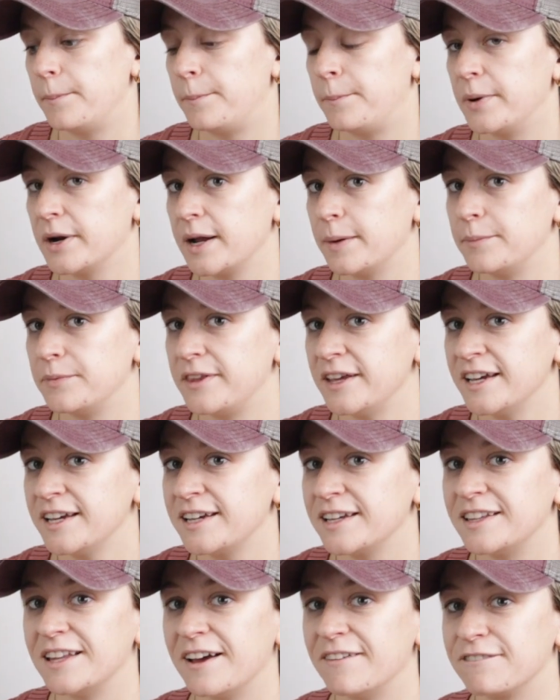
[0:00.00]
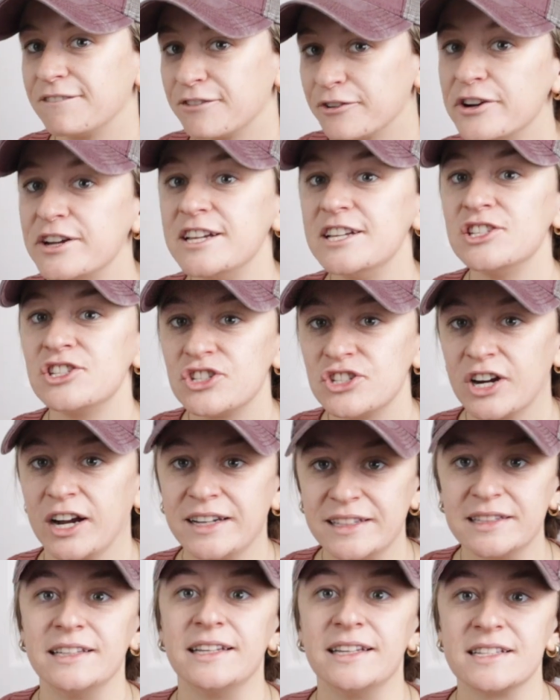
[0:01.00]
But I'm thinking that
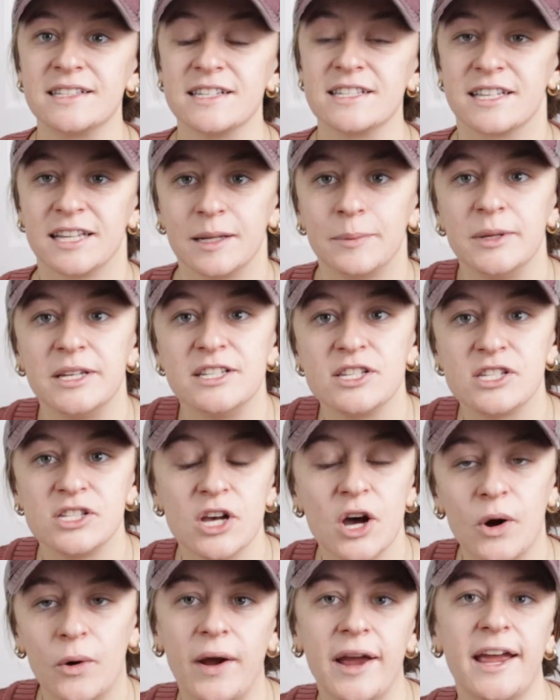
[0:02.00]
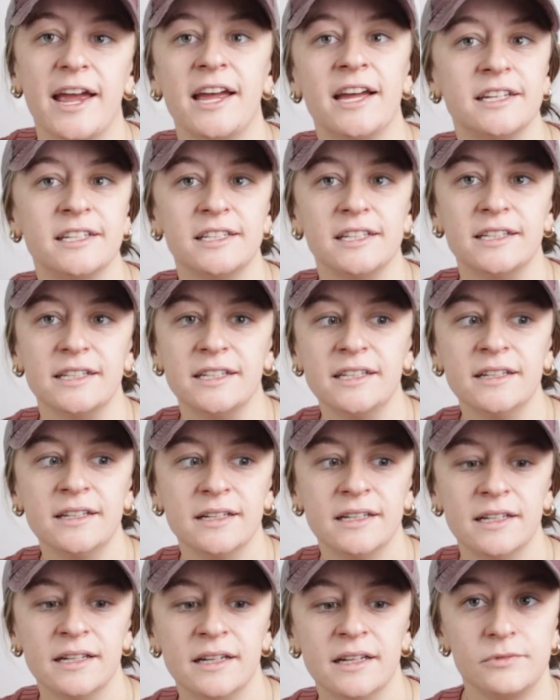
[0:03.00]
freeze-dried leeks is going to be so handy.
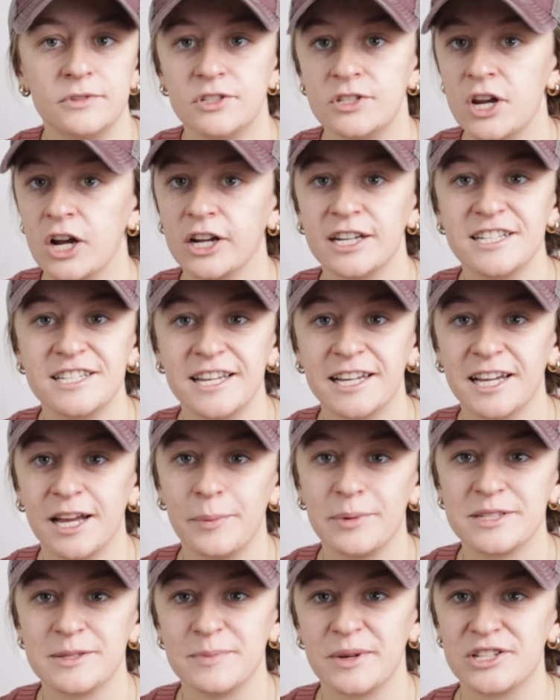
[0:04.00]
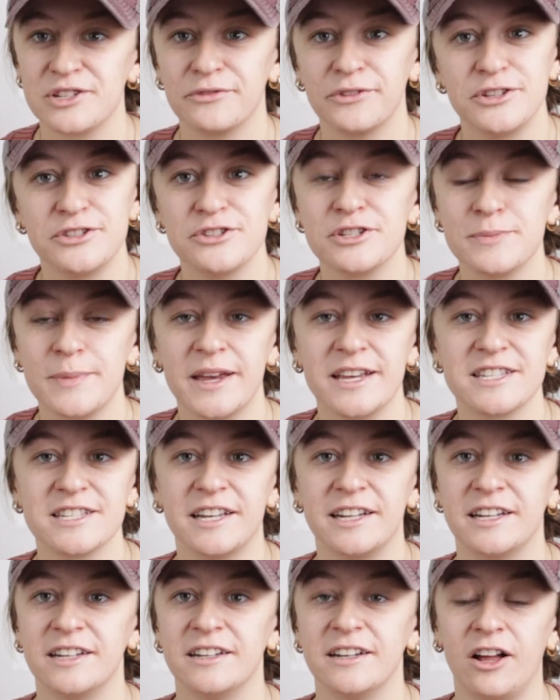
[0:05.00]
It's not going to take up as much freezer space,
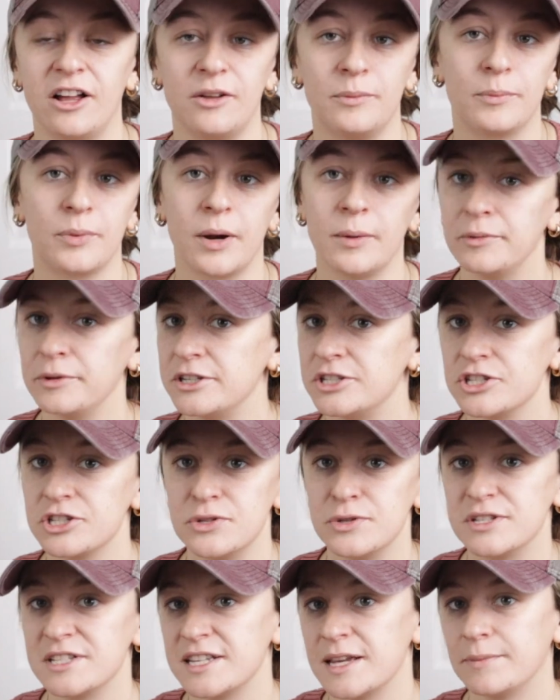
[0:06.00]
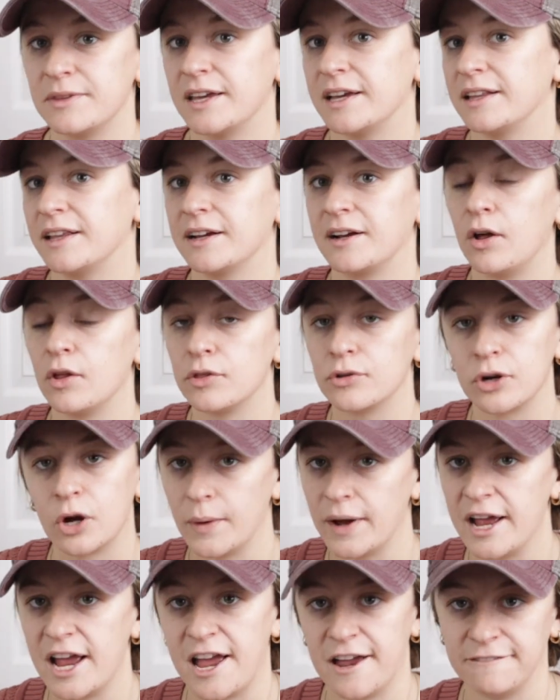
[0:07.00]
and I'll probably just do the same thing. Like, I'll
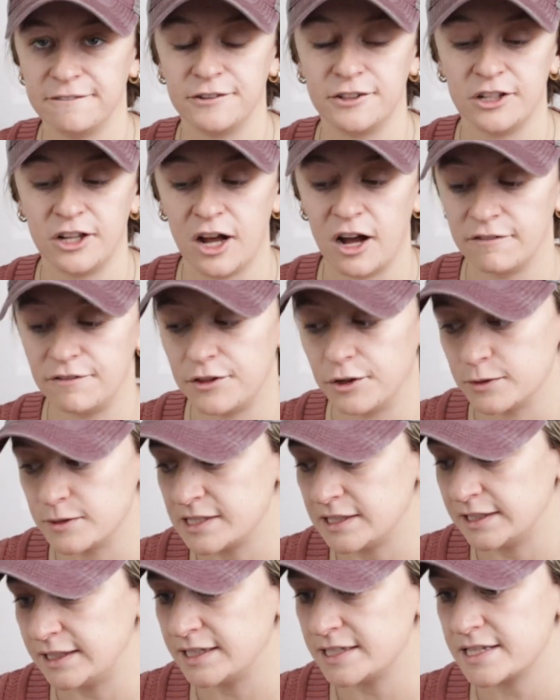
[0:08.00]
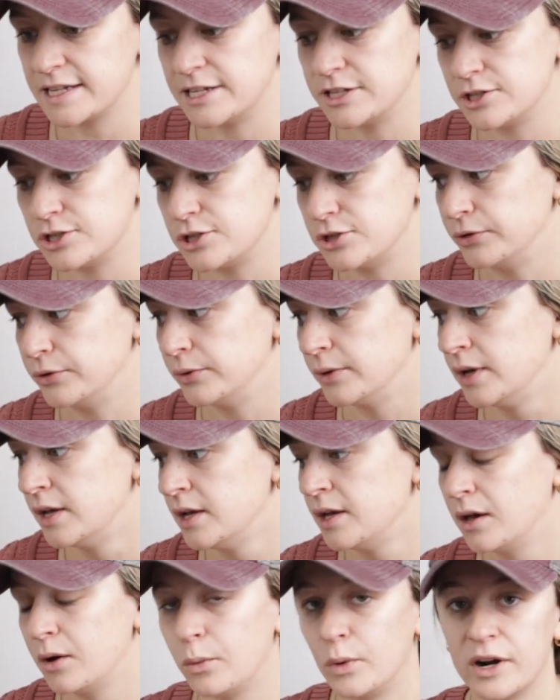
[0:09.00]
throw a handful of those leeks into
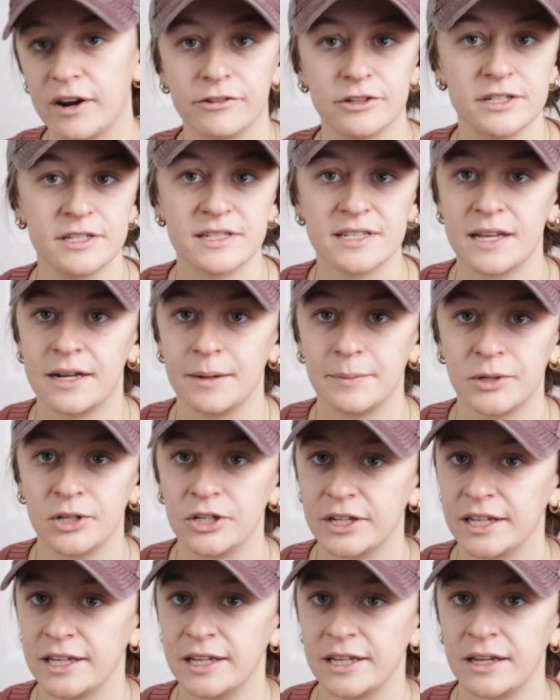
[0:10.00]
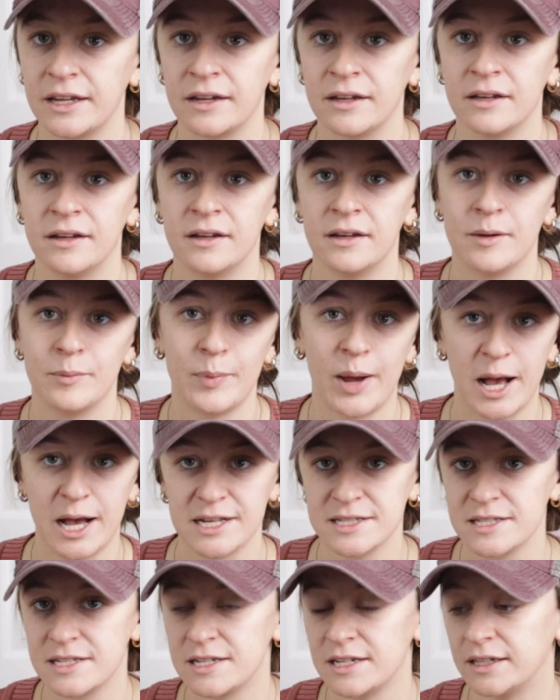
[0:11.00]
whatever it is that I'm cooking,
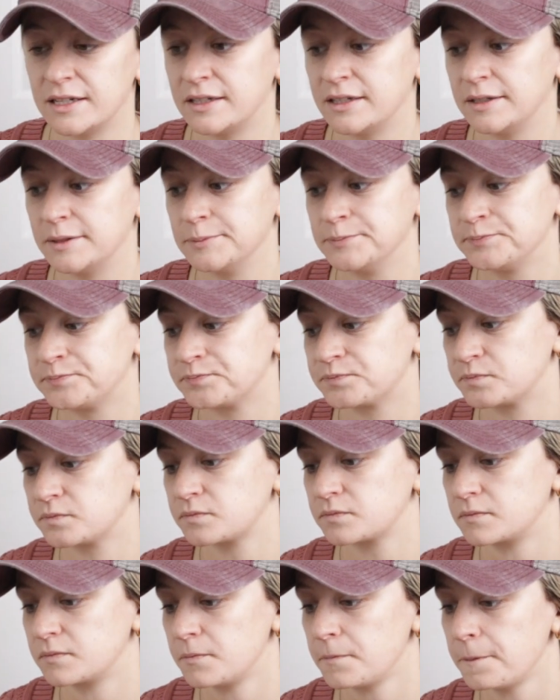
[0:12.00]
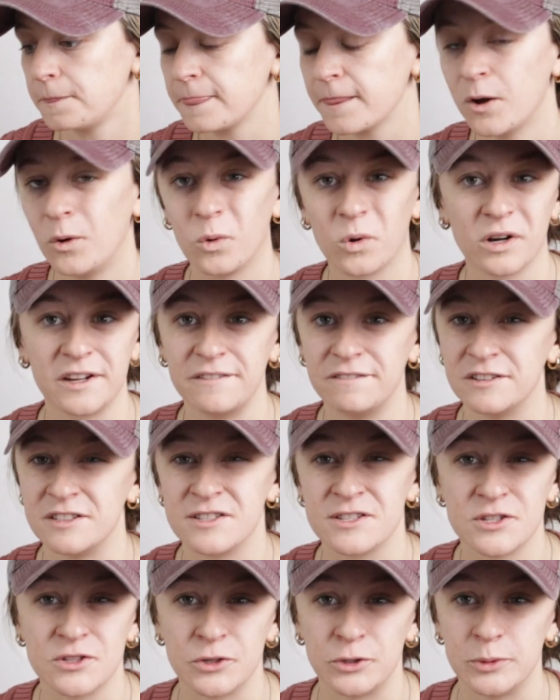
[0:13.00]
pasta, or
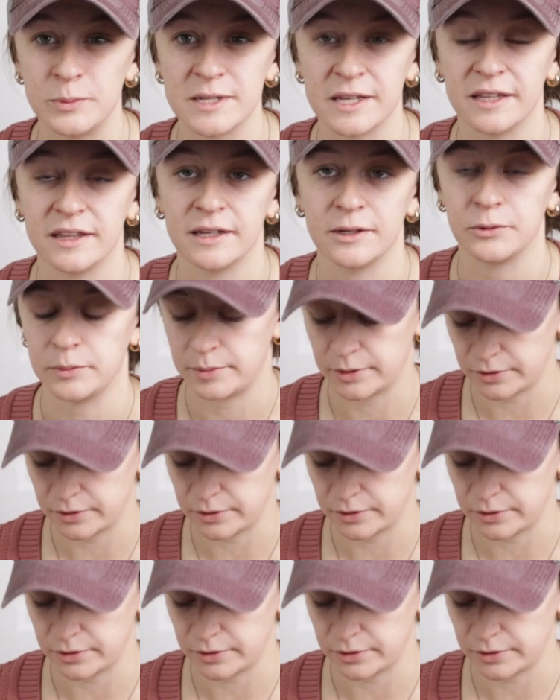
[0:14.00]
even soups, I think would